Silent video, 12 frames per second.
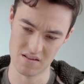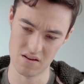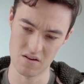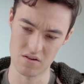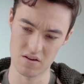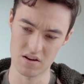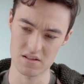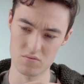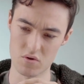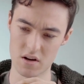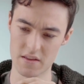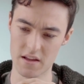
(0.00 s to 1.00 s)
Oh no, it doesn't
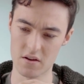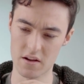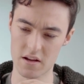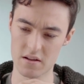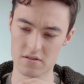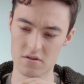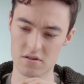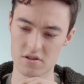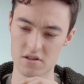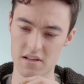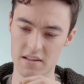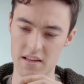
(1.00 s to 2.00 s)
work like that. Okay, so it's
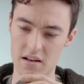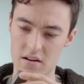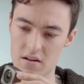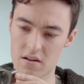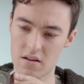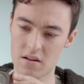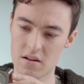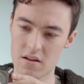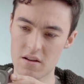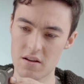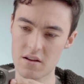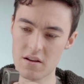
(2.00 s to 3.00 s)
just like that.
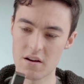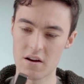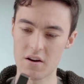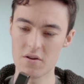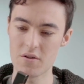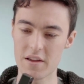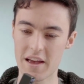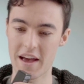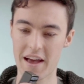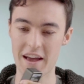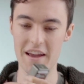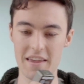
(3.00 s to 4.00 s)

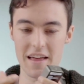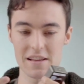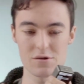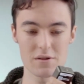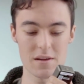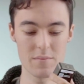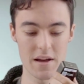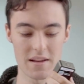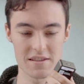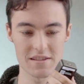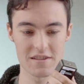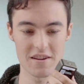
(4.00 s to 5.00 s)
Okay, that's what they
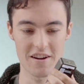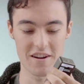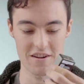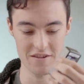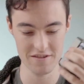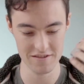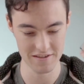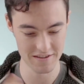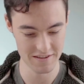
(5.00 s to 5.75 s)
meant. So,